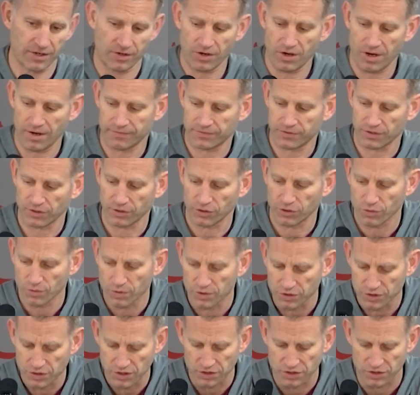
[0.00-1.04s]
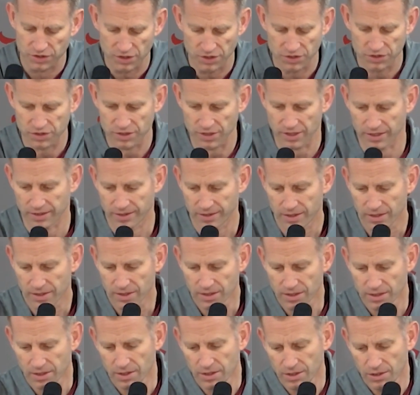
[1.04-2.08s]
off to the new assistants that
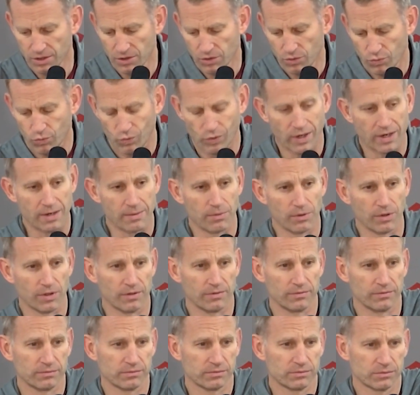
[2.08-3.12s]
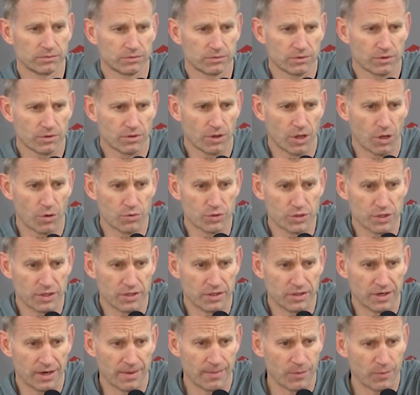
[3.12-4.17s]
were able to close it.
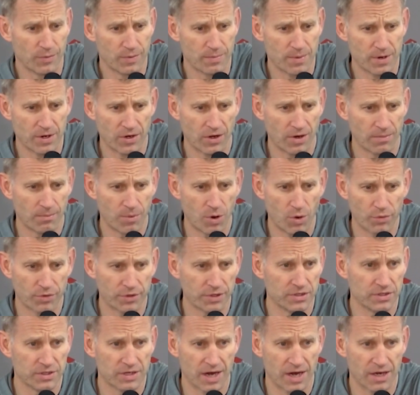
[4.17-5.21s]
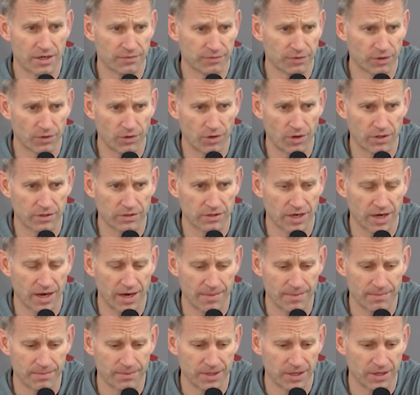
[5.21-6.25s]
I mean, we've been on both these guys for a long
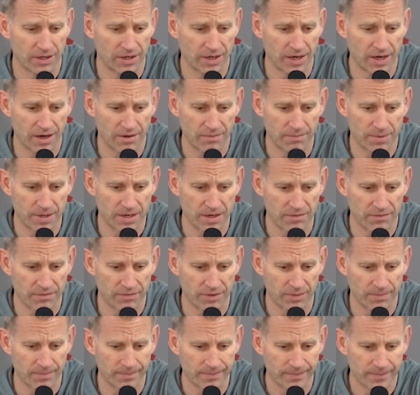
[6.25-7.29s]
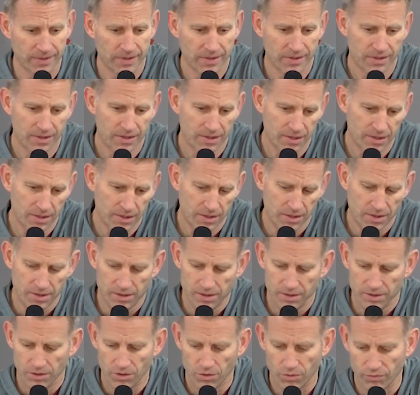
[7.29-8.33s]
time. Derrion being from
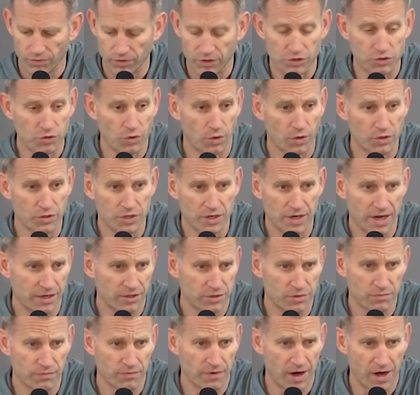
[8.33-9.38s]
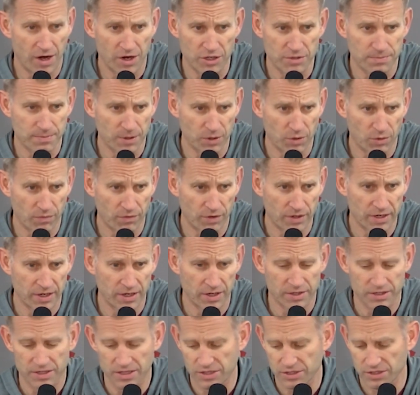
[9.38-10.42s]
over in Georgia, not too far, has been over here
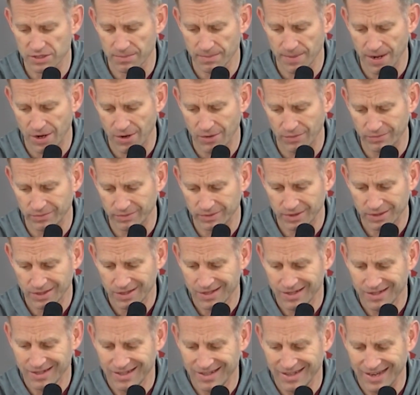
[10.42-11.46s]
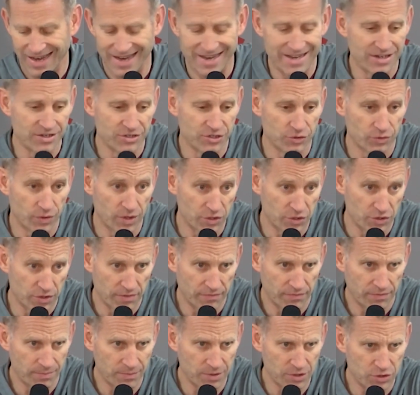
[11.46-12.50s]
a decent amount. Aiden's originally
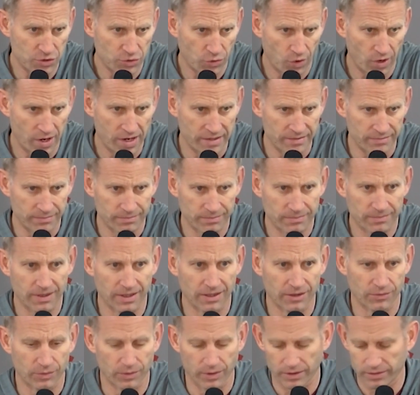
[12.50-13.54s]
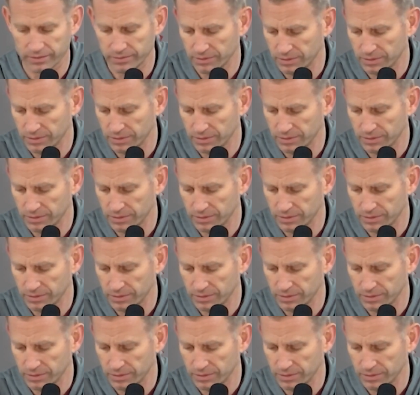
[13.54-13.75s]
from Detroit. Like we're, you